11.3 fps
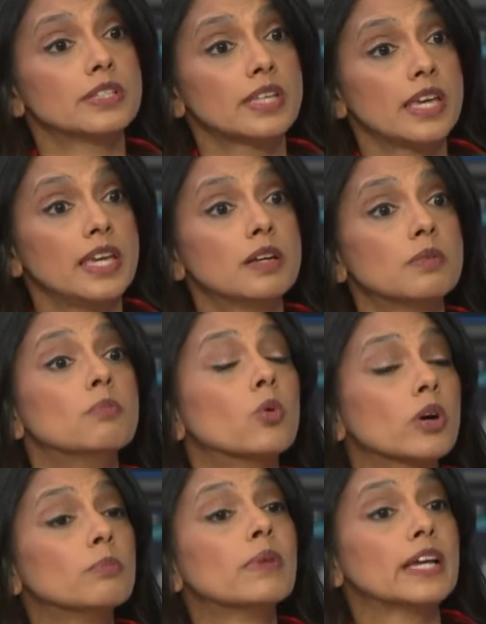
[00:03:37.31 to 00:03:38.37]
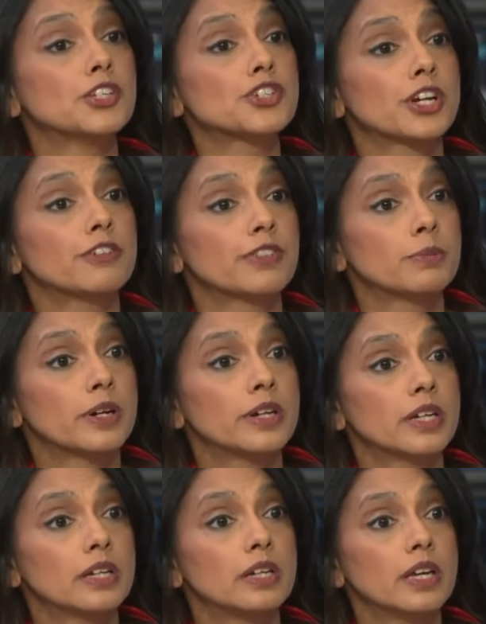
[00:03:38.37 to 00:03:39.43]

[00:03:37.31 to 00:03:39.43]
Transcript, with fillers: take more mind share of the market,